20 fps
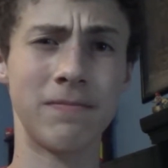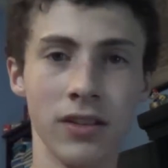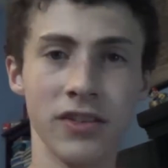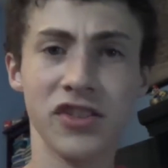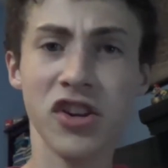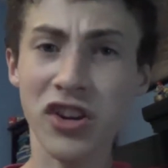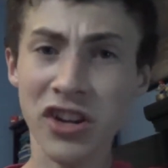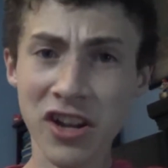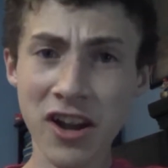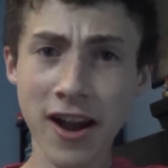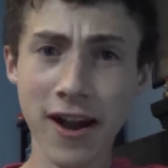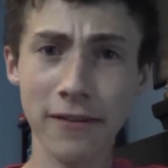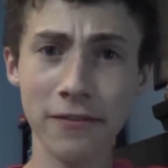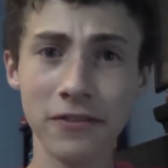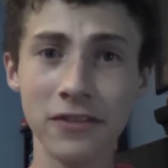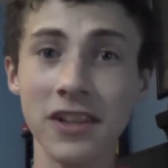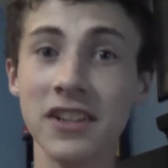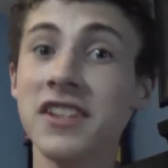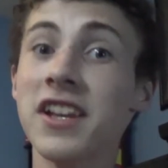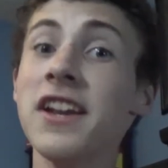Starting
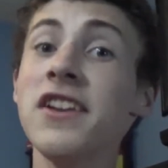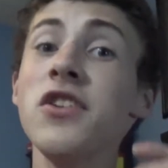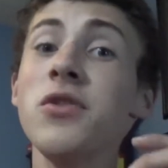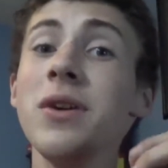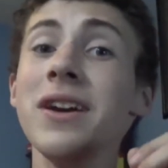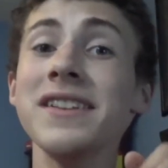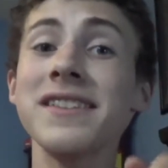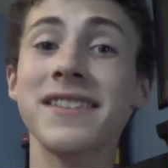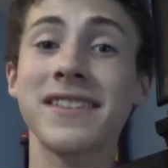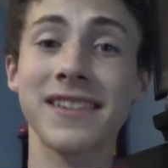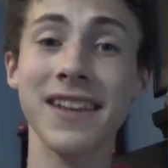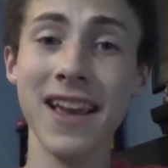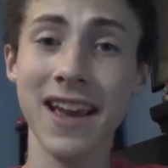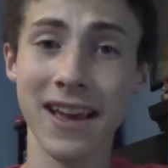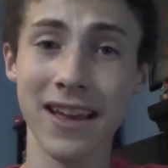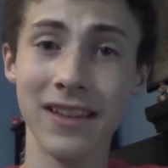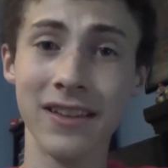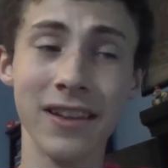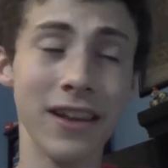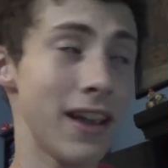off, Nintendo has
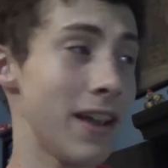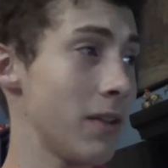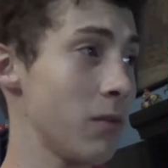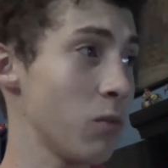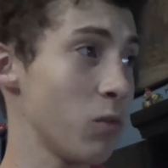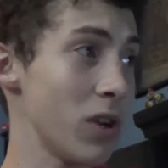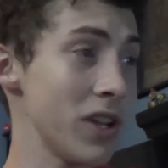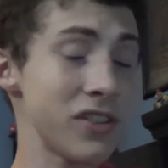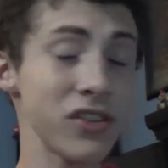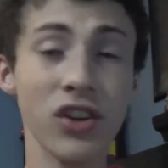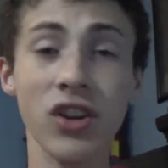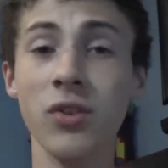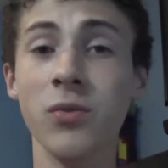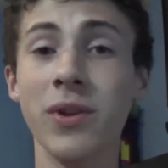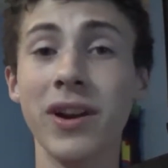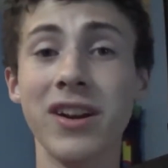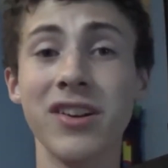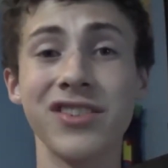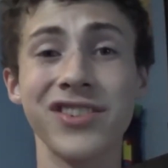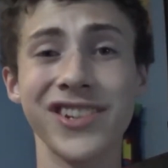said, and went on
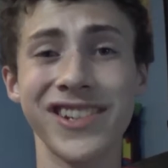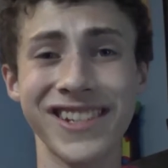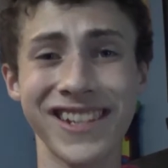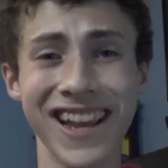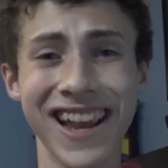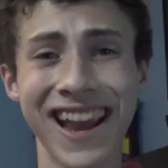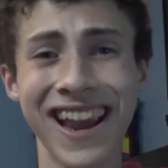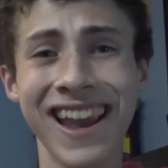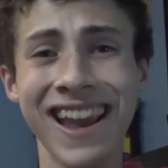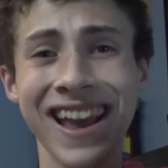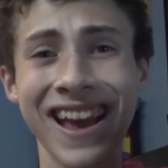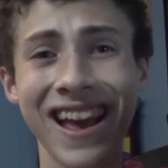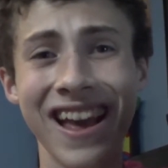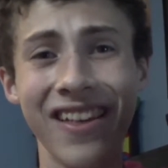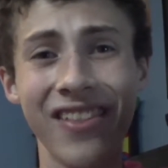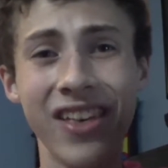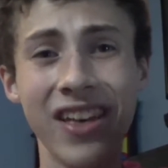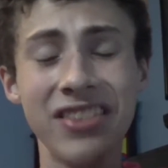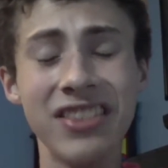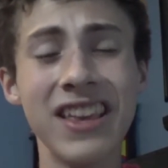record to say,
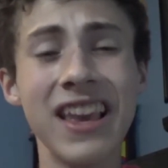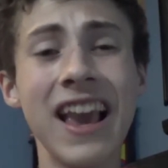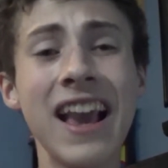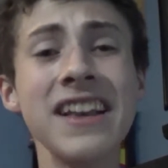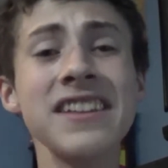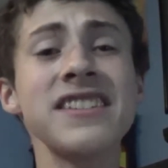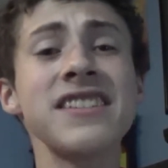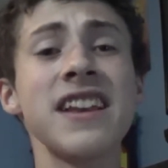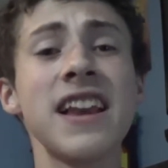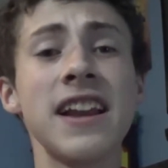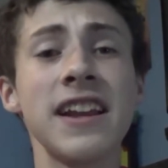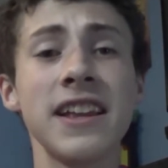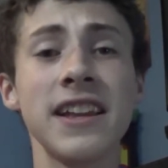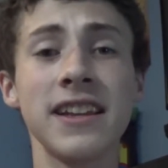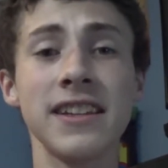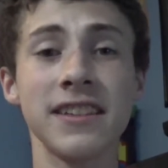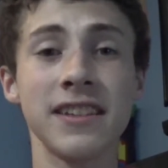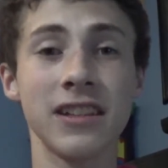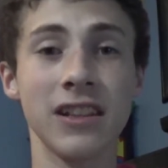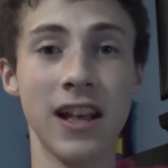that the
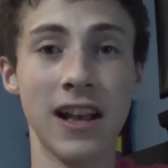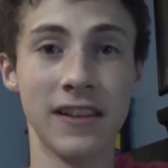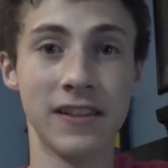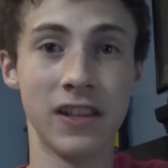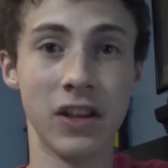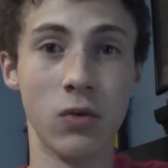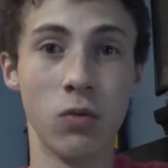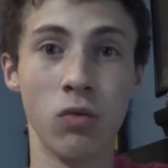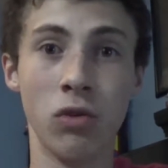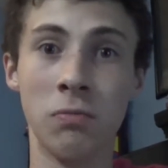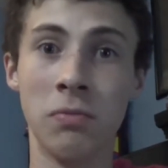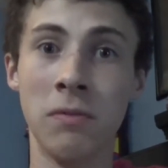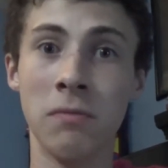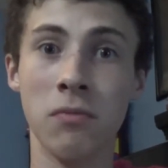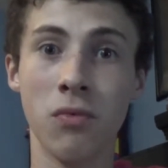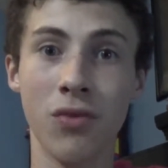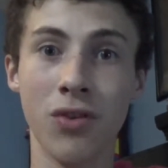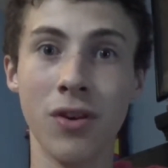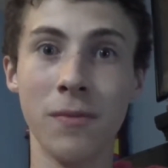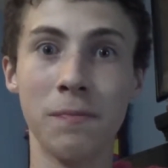SNES Classic will be
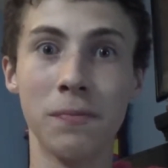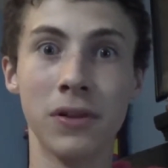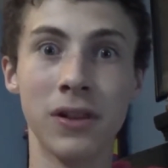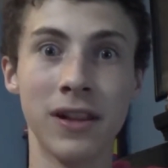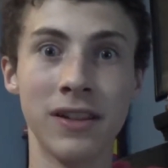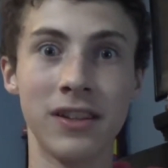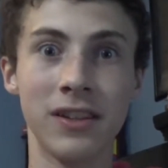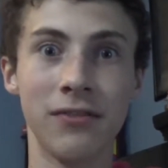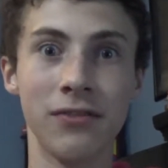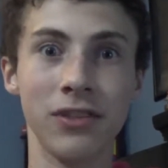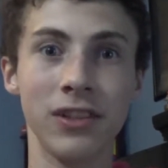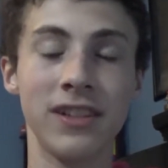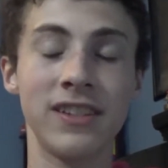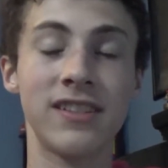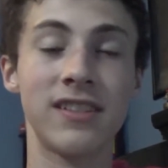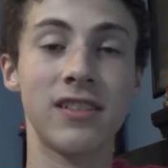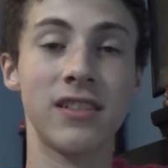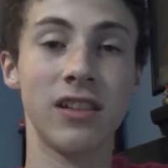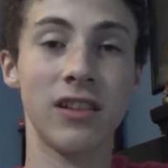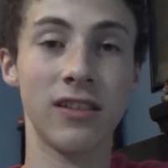more plentifully
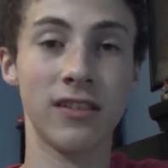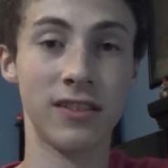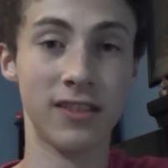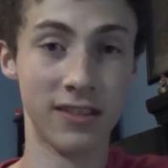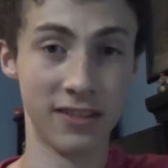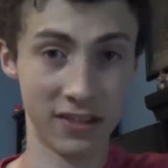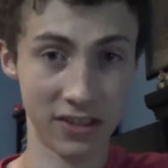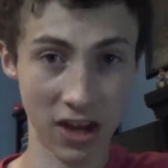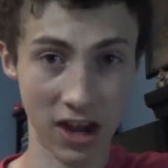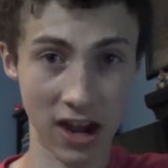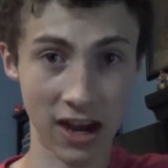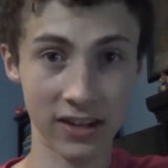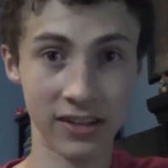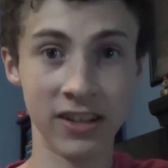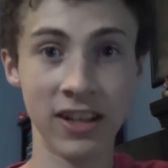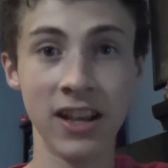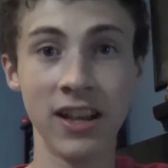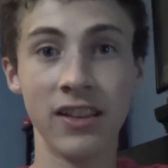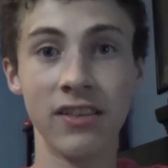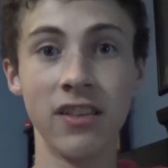
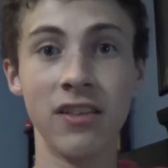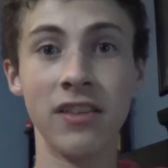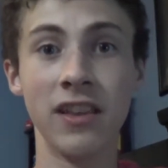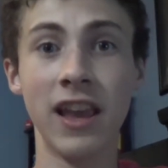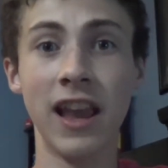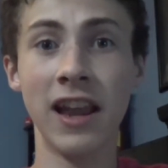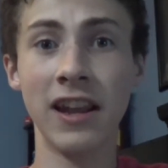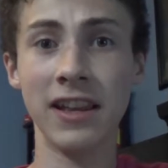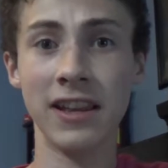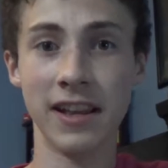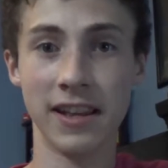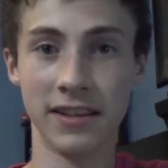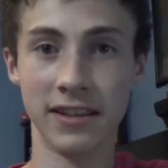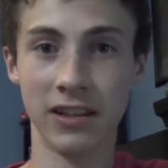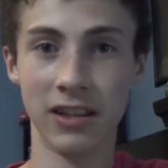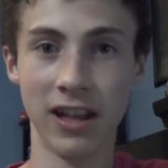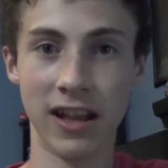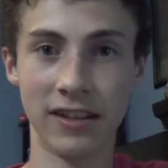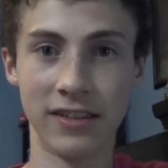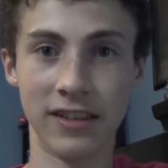stocked than the NES
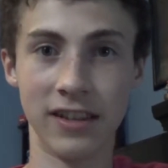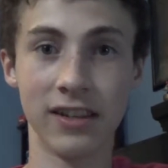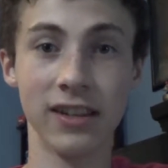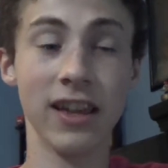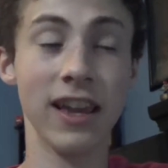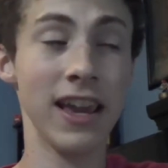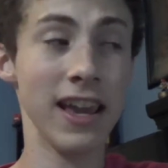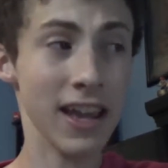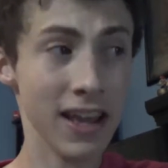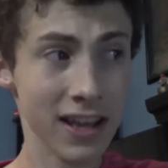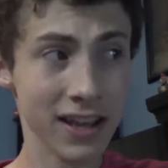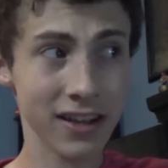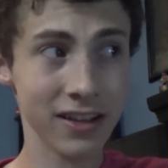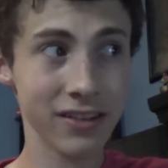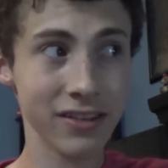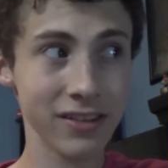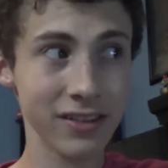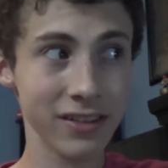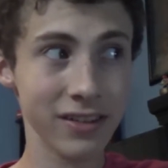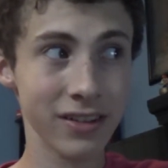Classic,
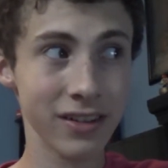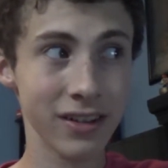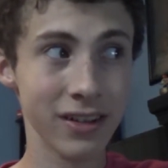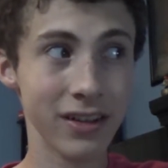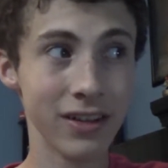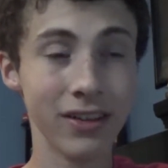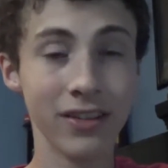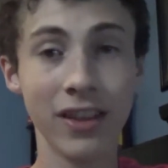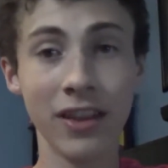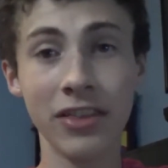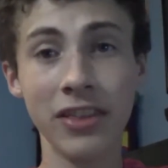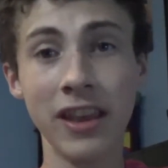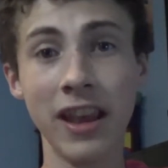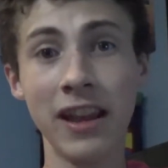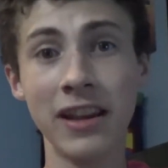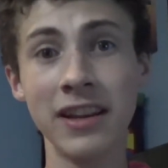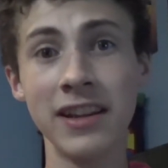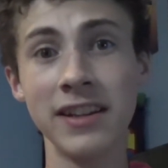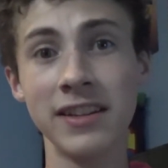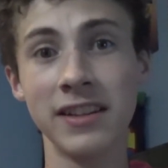and that the
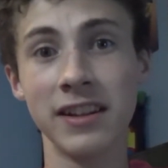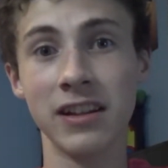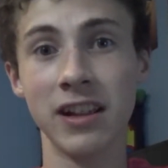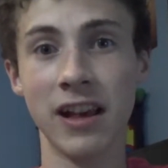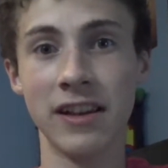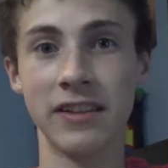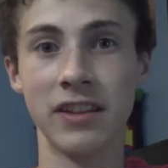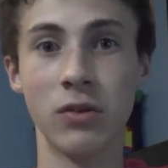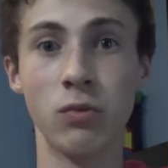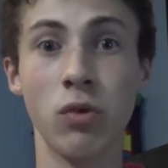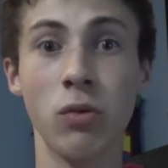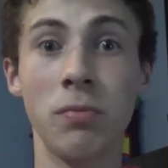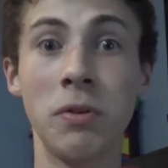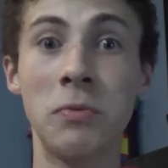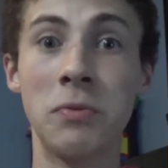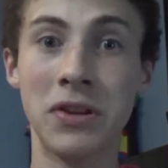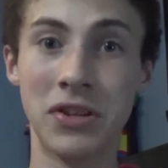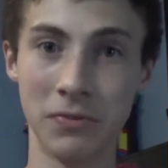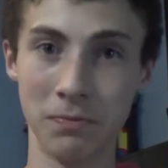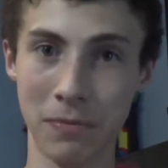NES Classic will
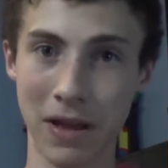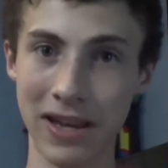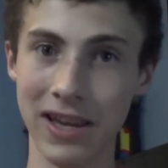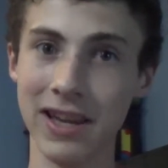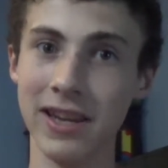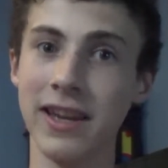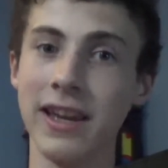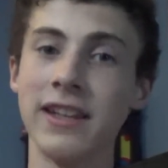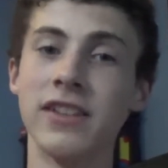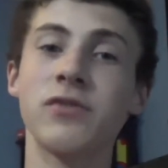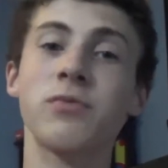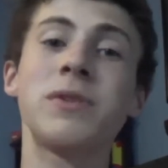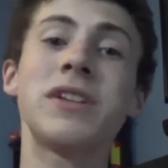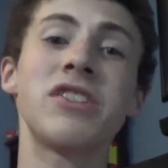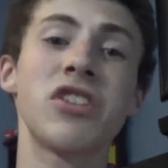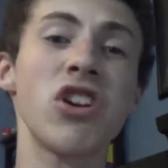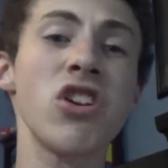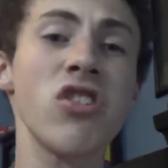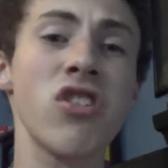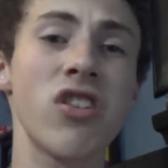be making its
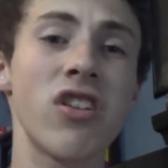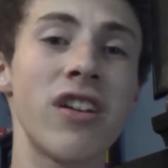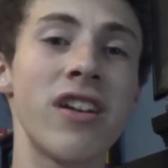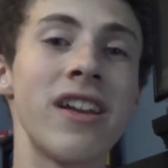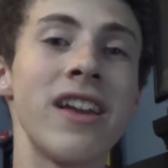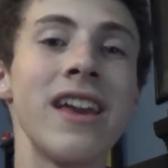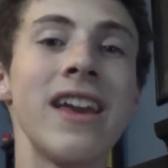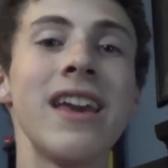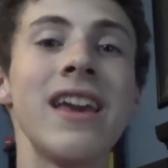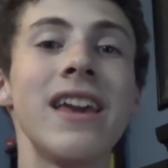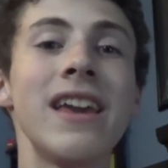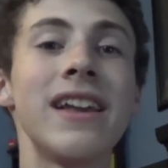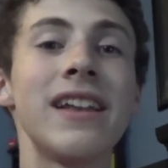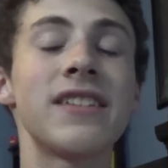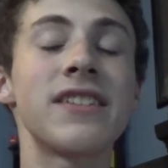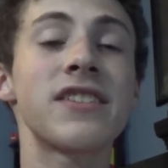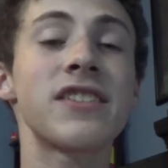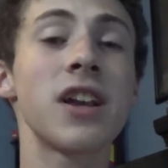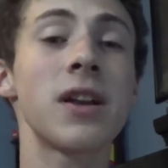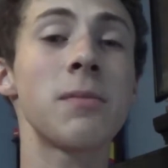return
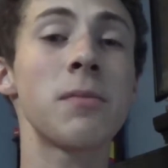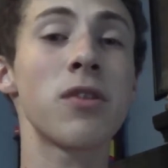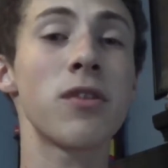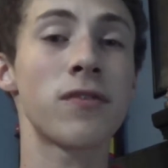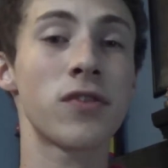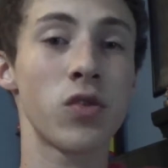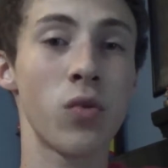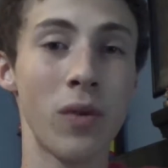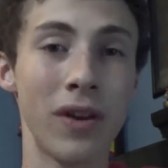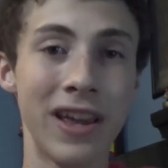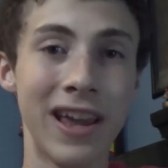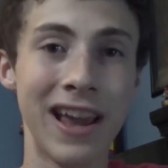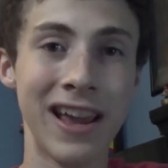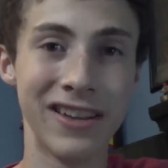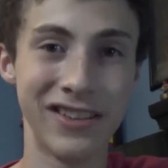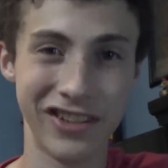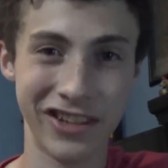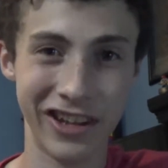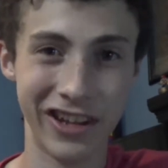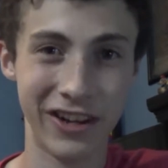in summer of
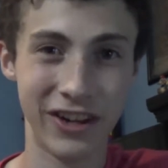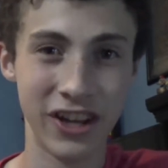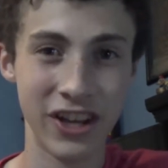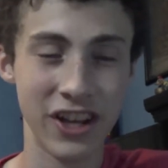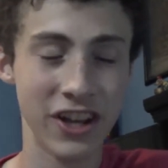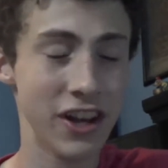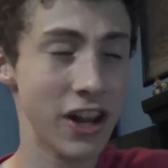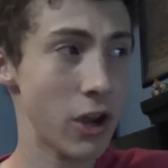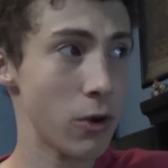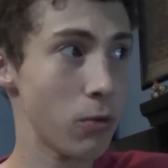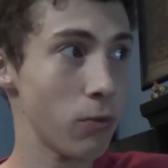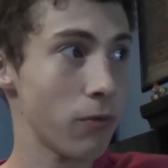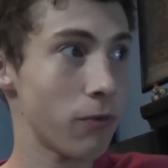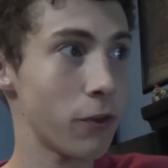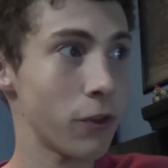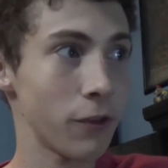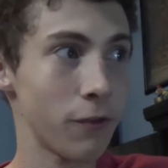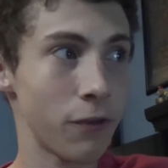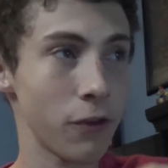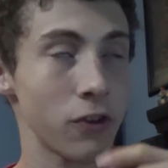2018. Now,
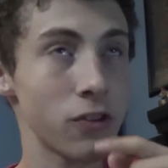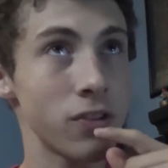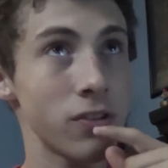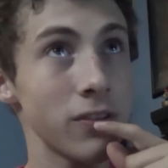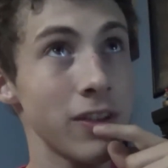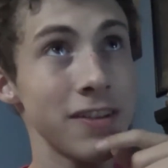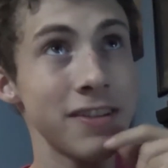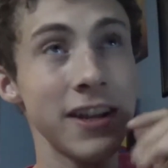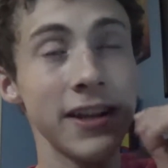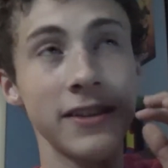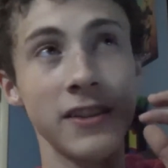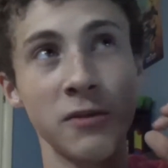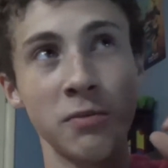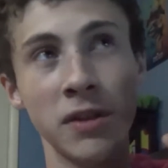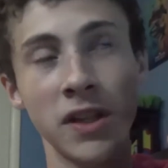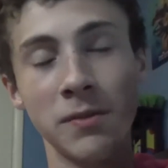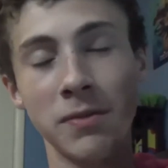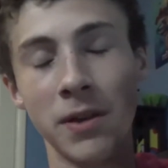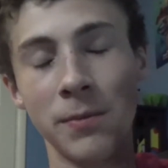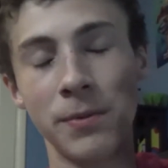let's take this
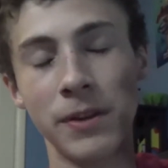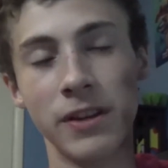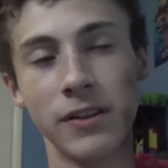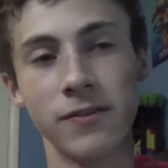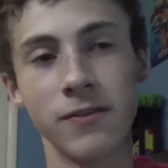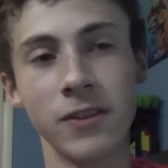piece by piece.